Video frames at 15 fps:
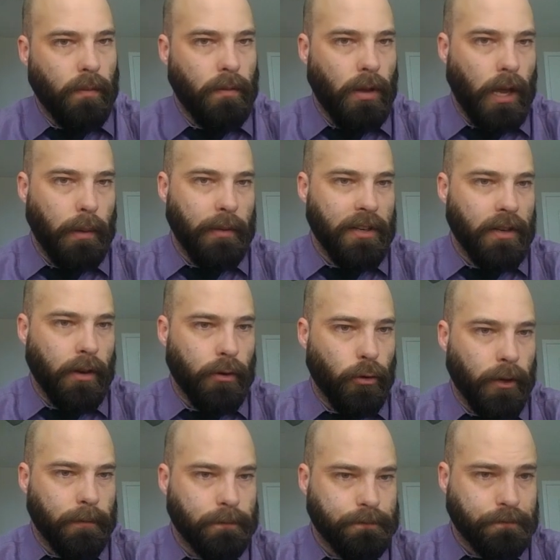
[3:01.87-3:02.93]
Ottoman
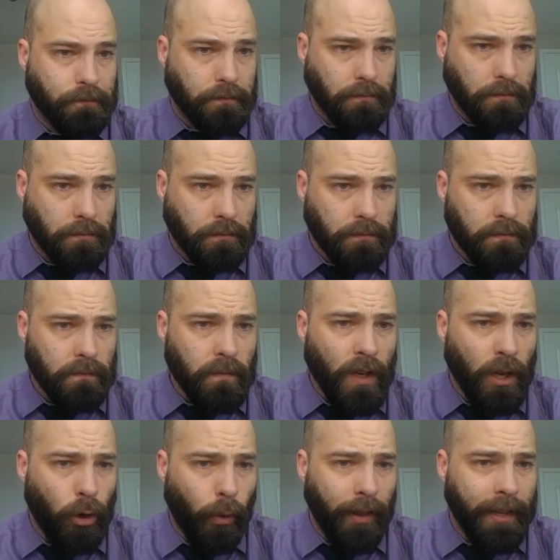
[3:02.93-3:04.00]
territory.
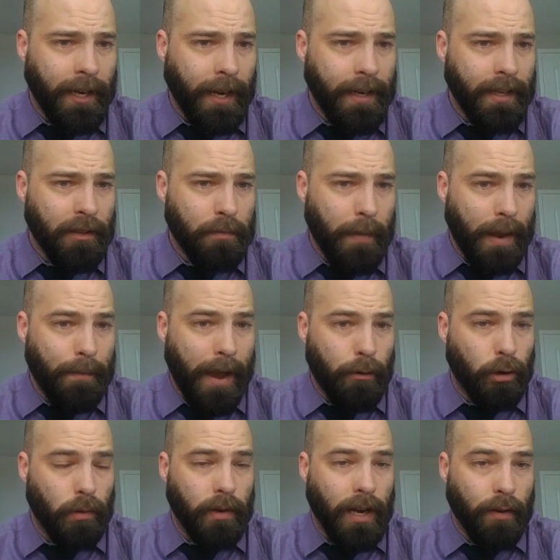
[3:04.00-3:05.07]
Quality ideas,
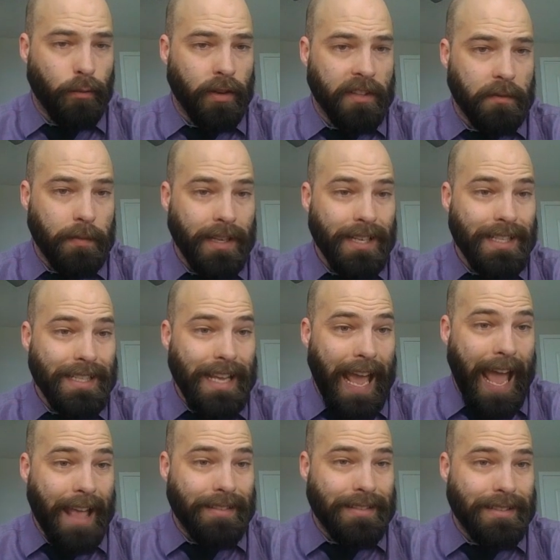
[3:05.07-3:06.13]
manpower, recovery speed,
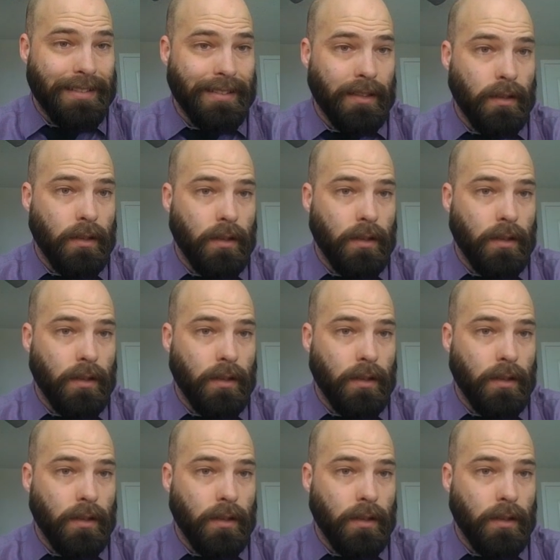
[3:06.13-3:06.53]
yes.